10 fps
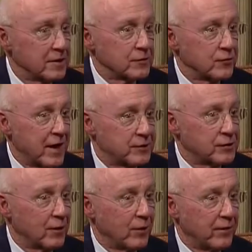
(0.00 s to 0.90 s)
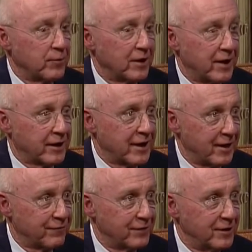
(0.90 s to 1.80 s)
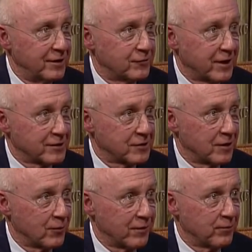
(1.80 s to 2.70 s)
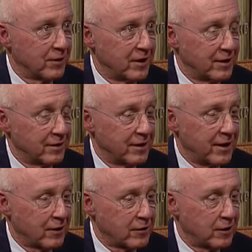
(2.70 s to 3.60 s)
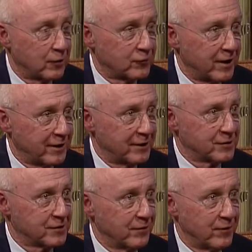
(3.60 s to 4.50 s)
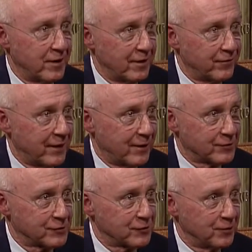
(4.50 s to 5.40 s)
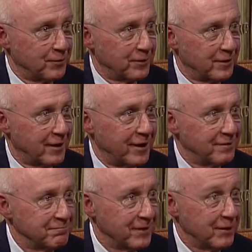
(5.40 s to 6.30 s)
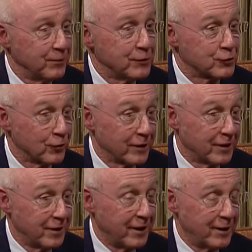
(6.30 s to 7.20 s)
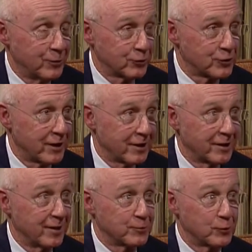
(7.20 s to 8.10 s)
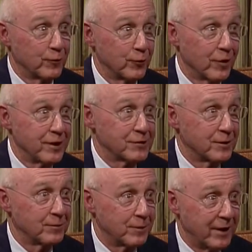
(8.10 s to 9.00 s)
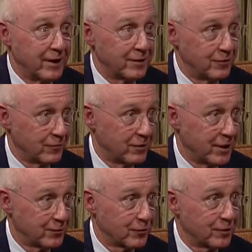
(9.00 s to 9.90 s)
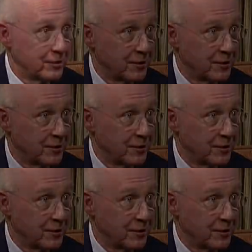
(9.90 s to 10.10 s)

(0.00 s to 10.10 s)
Try to stay away from a lot of caffeine, try to stay away from a lot of alcohol, try to get 7.5 hours of sleep a night, and be sure and get an annual checkup so if you're asymptomatic, your doctor can